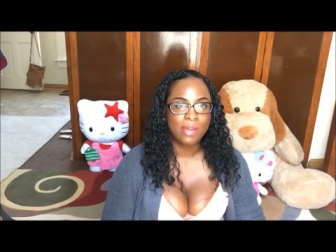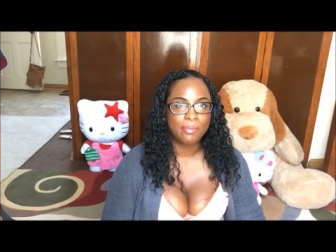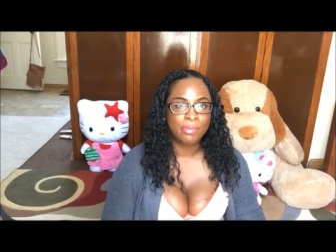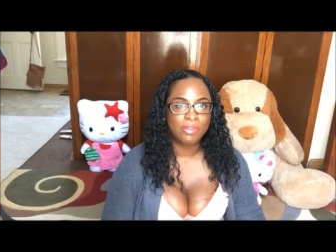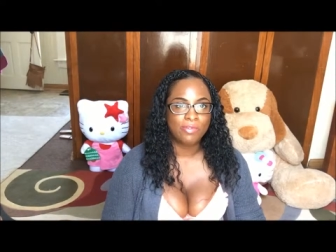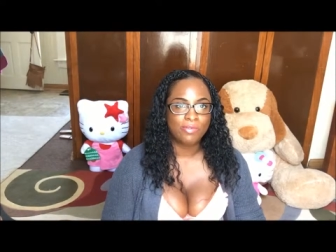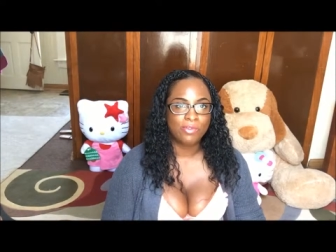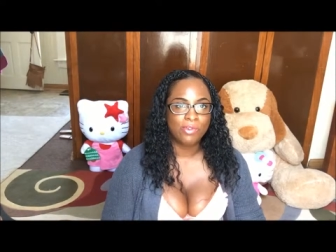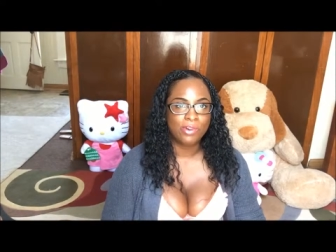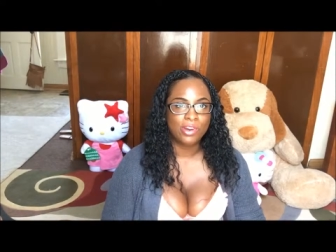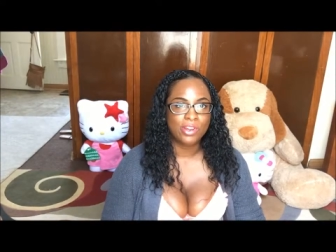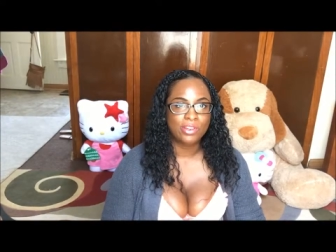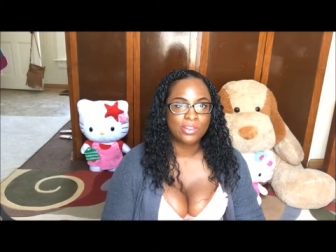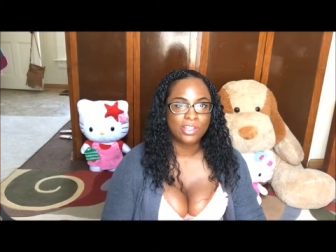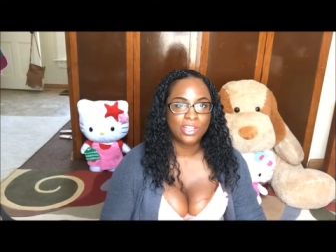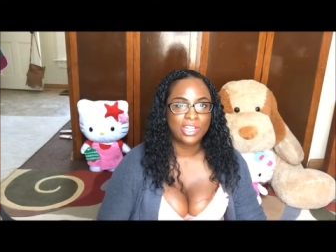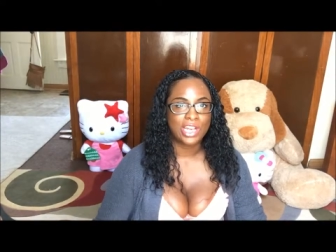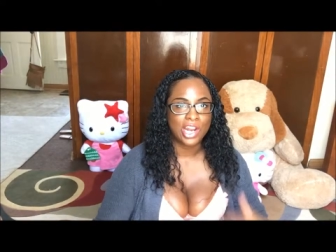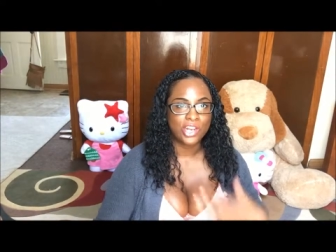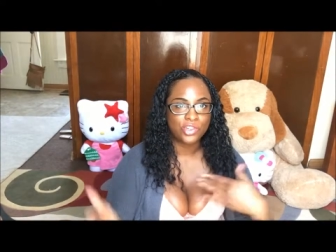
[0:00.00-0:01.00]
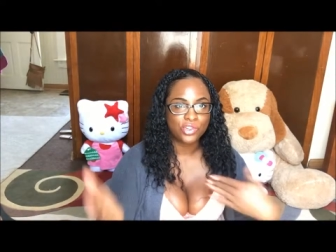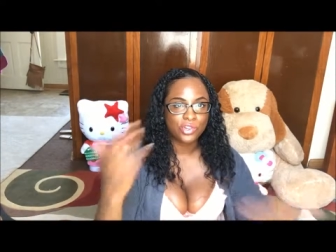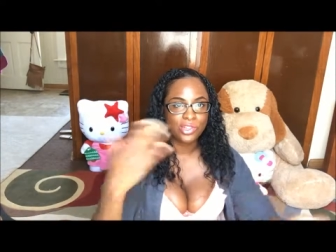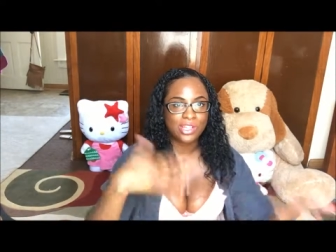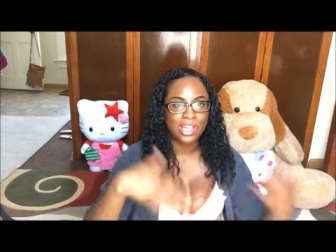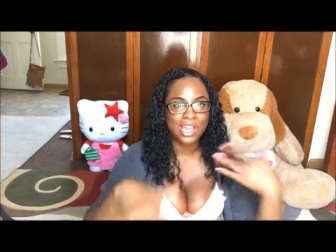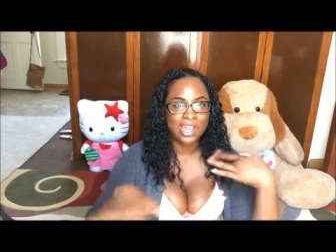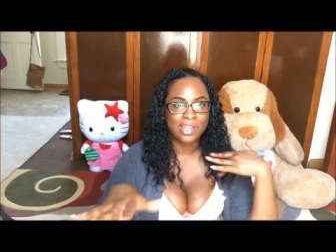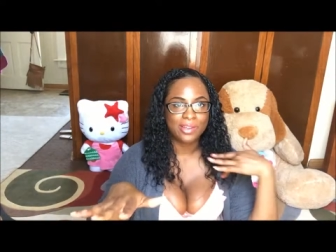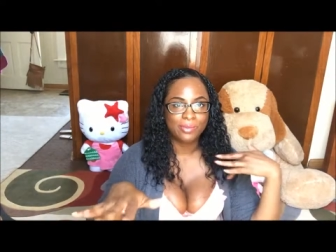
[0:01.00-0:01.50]
before the natural
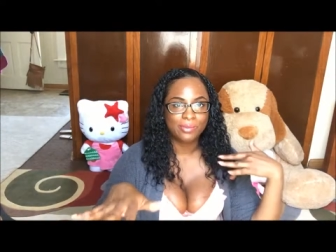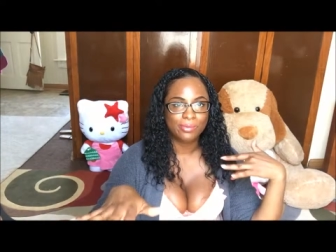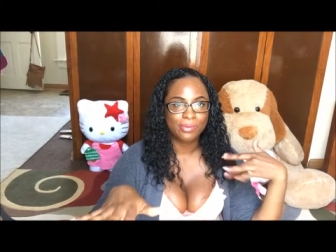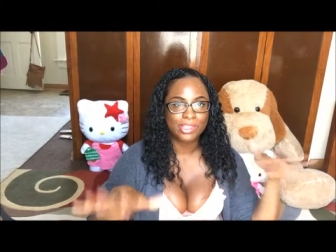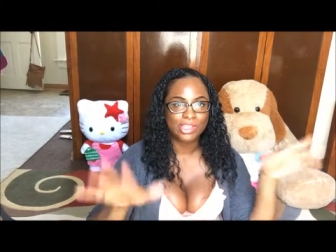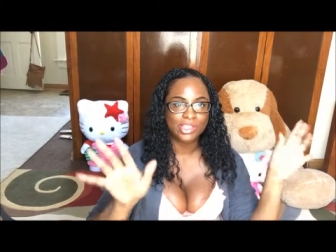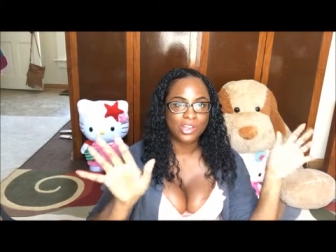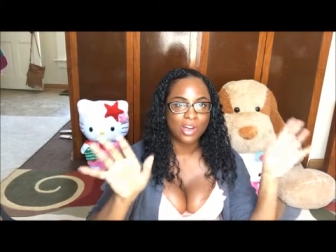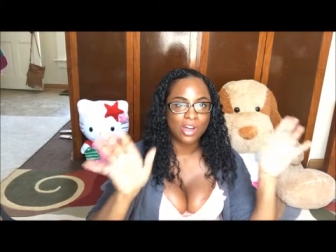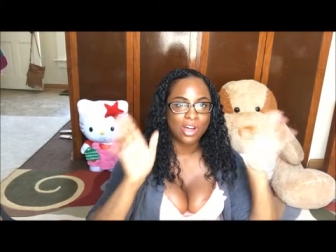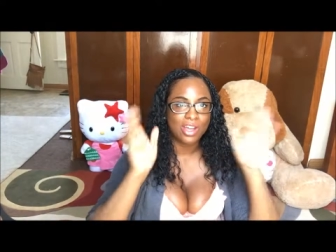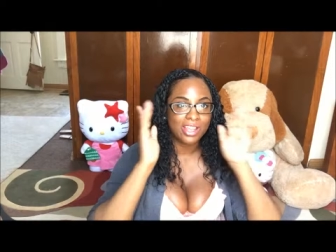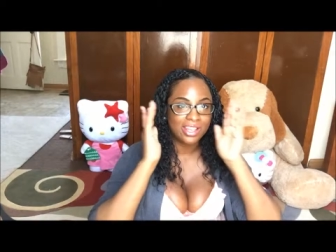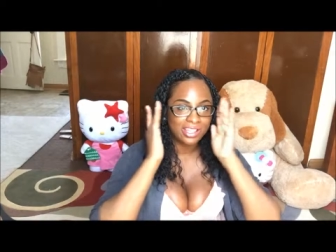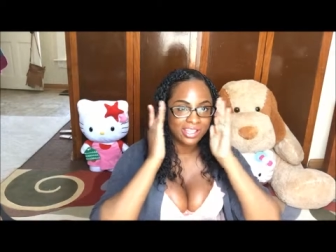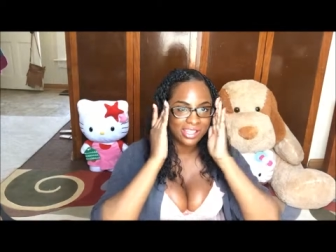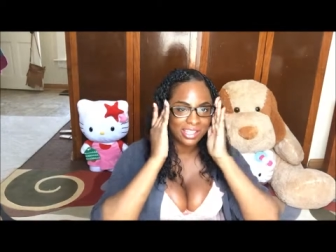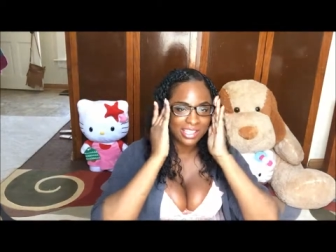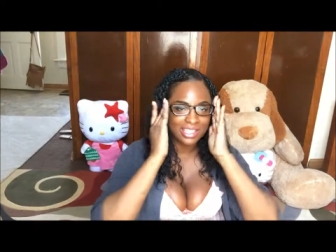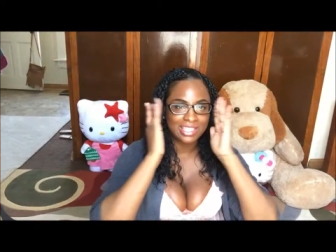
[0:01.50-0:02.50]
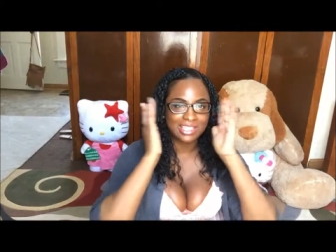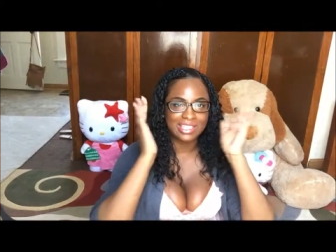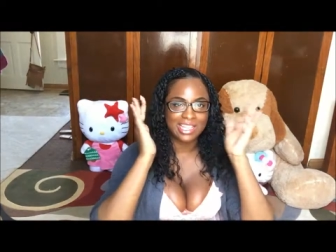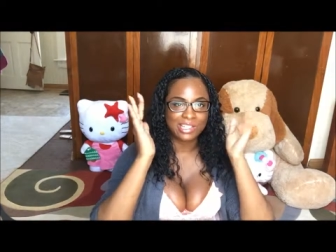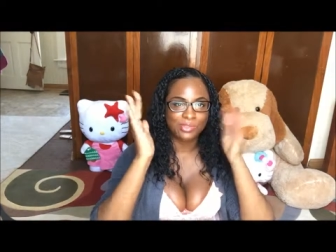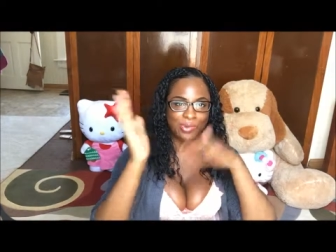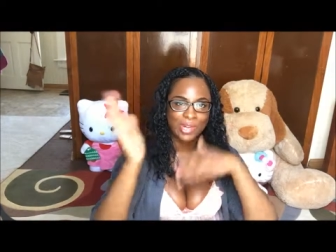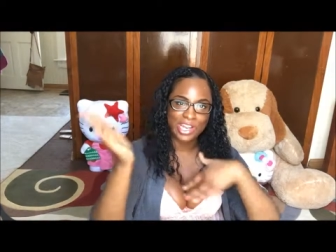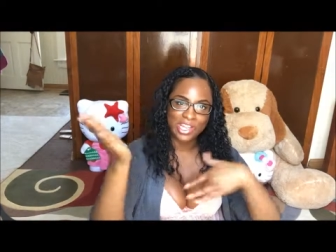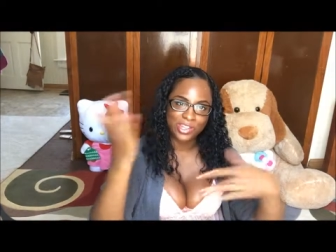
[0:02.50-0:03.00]
light was gone, since
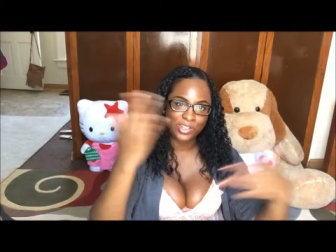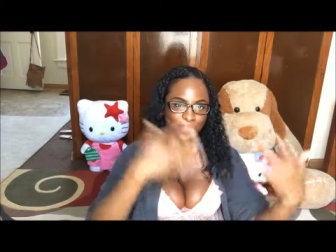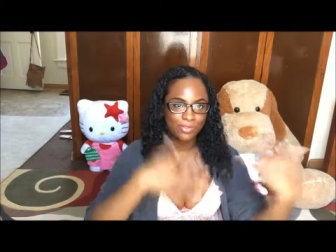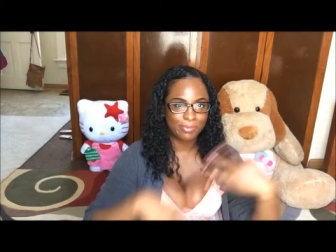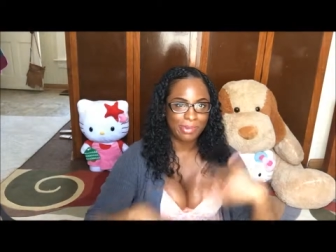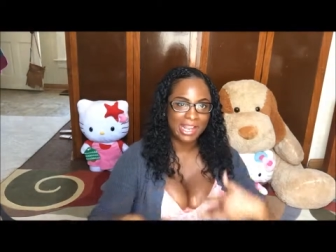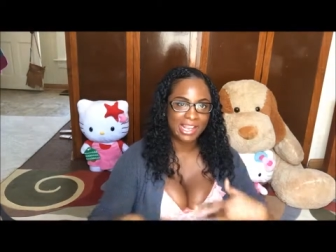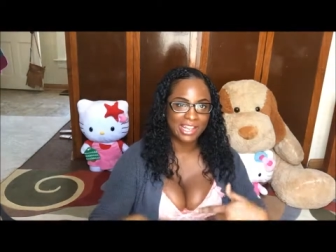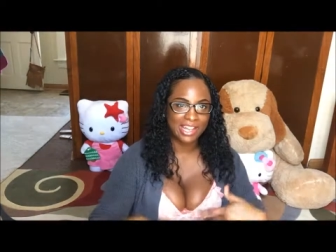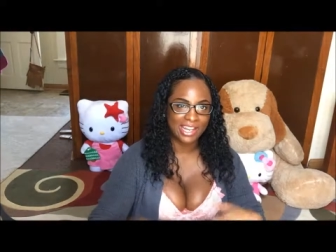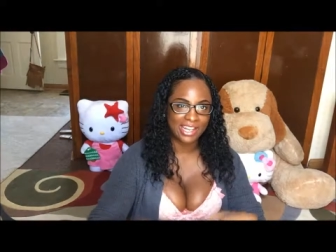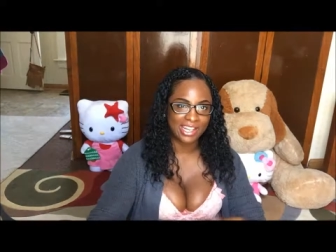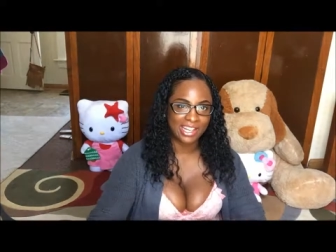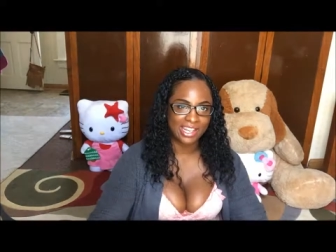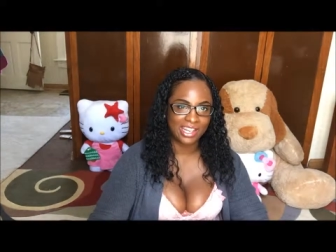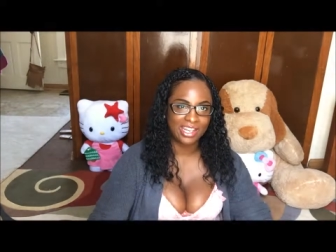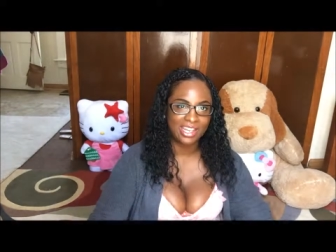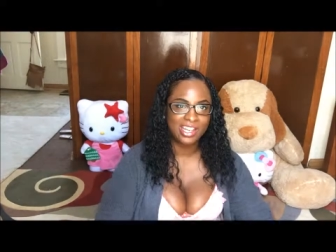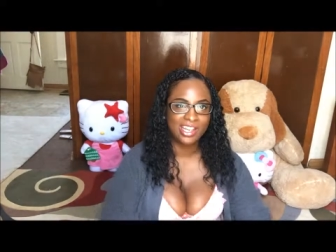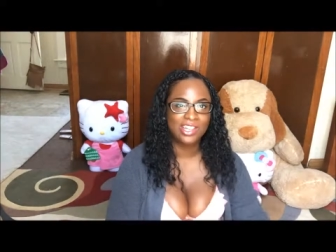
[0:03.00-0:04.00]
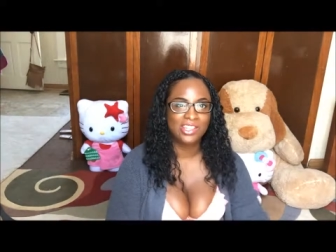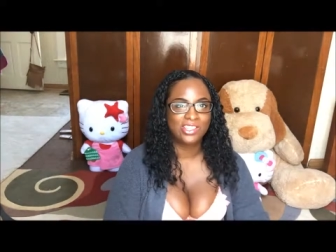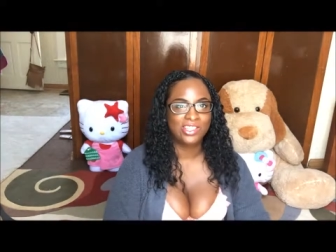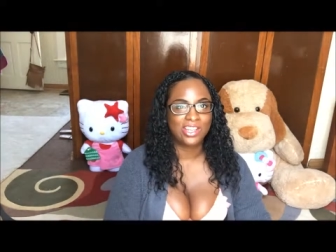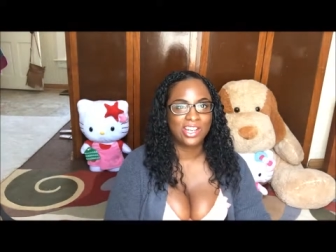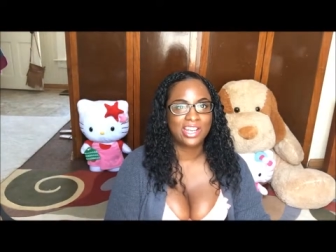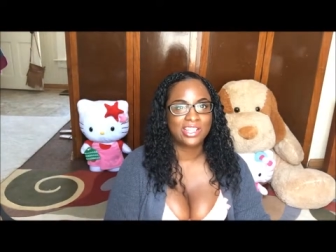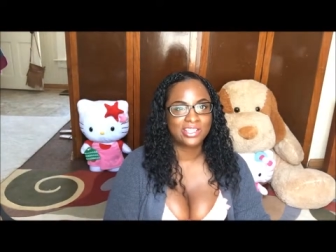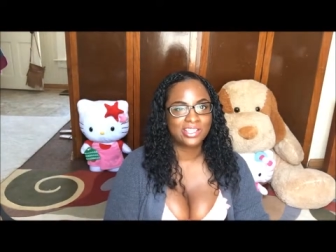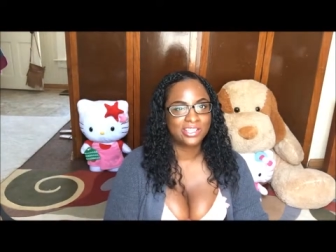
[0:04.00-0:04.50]
that's what I use for my lighting, so
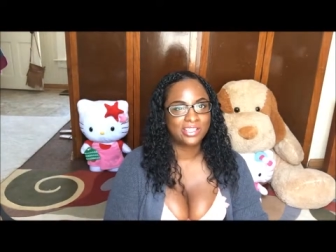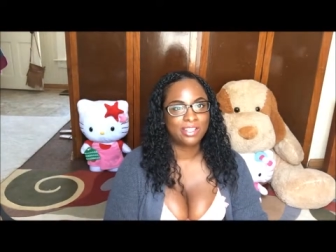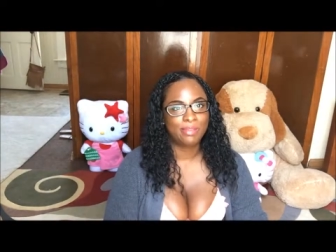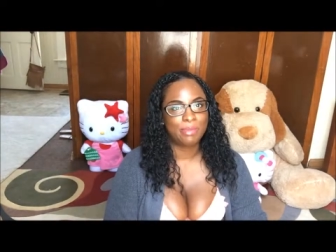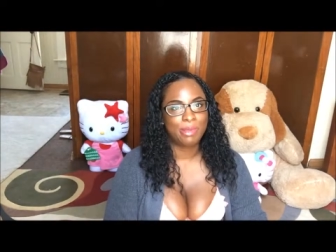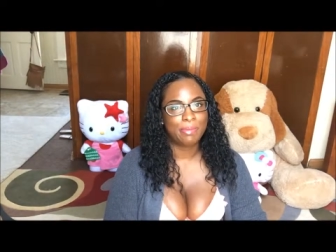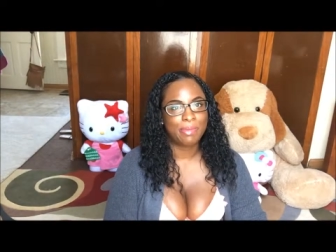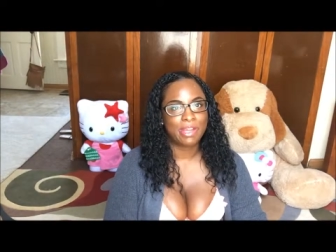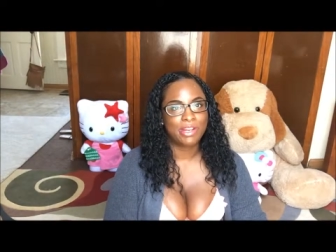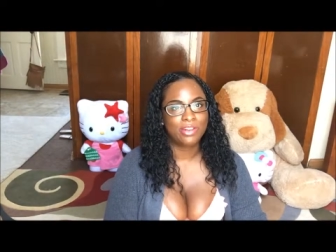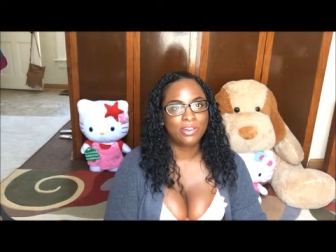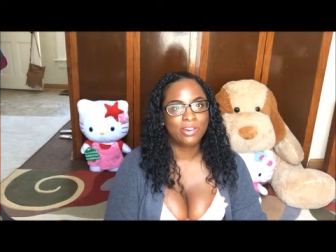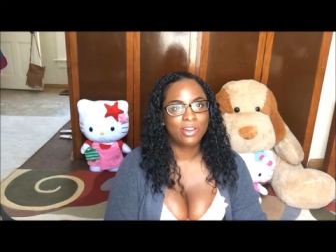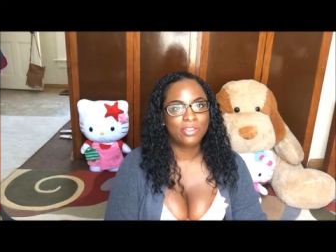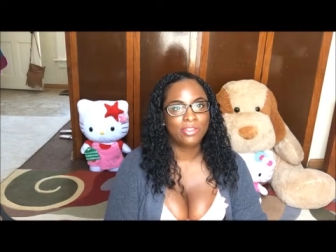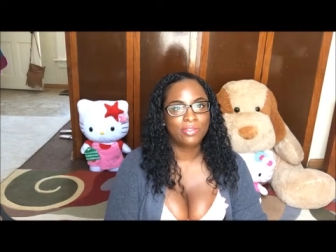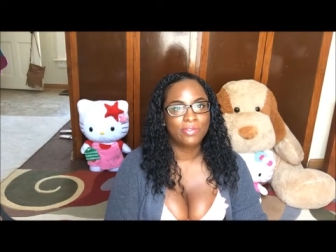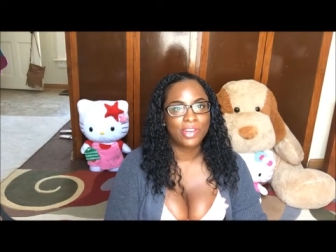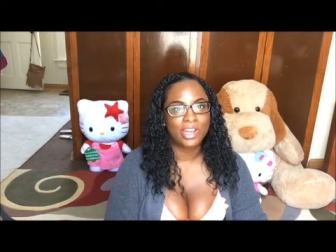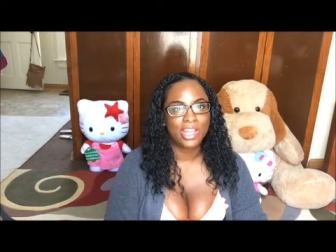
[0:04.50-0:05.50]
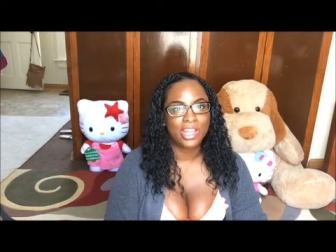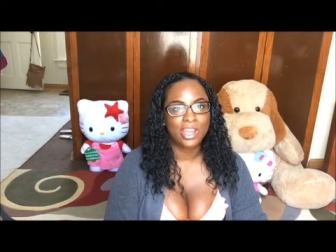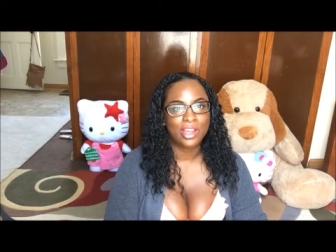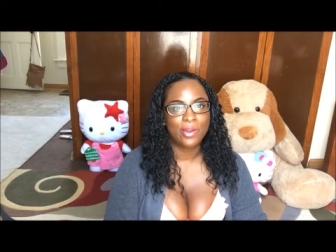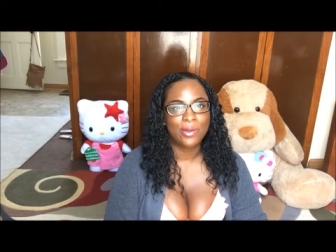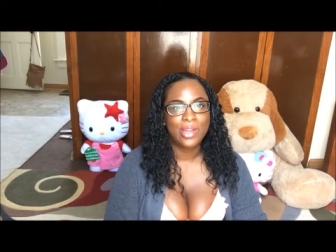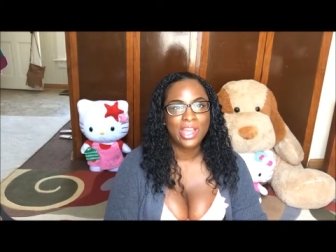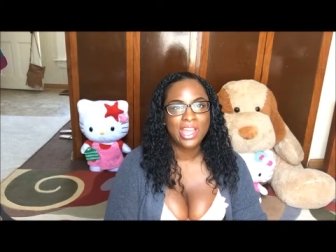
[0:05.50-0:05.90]
you guys can see me better on the video.